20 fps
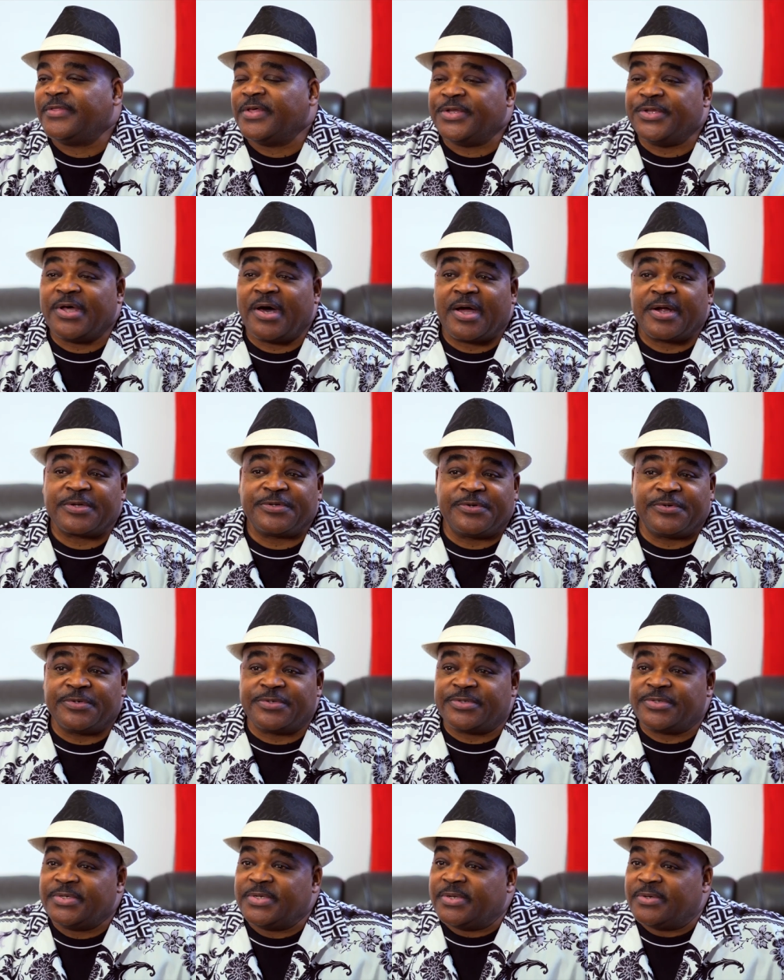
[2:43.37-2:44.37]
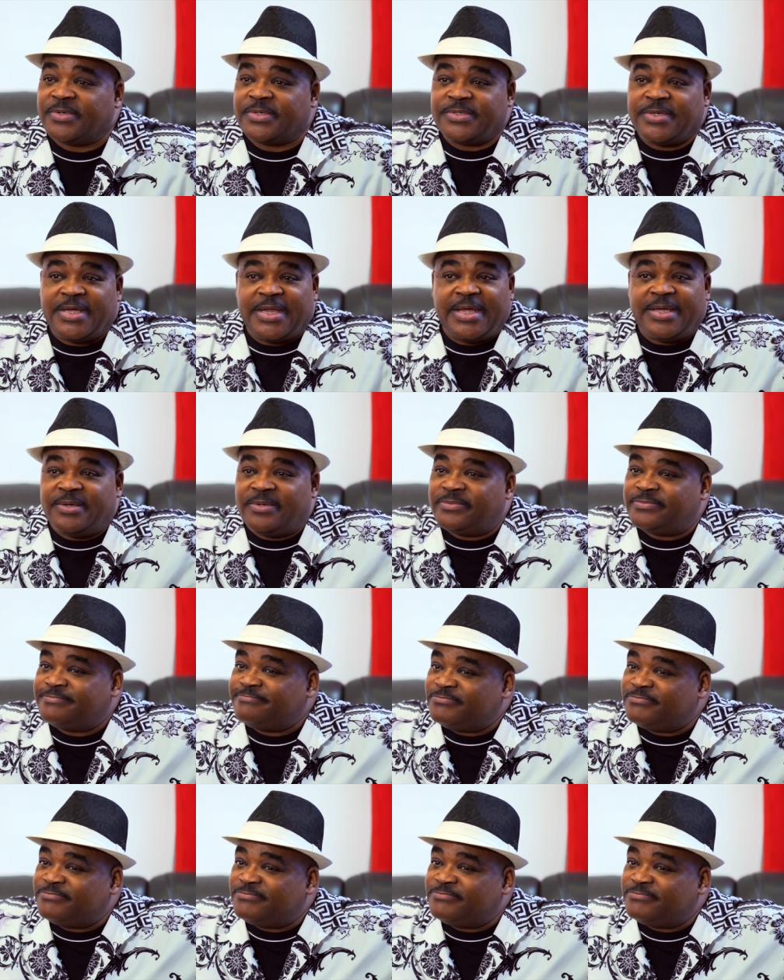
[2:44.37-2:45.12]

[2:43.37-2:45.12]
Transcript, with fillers: the doctors, you know, say, hey,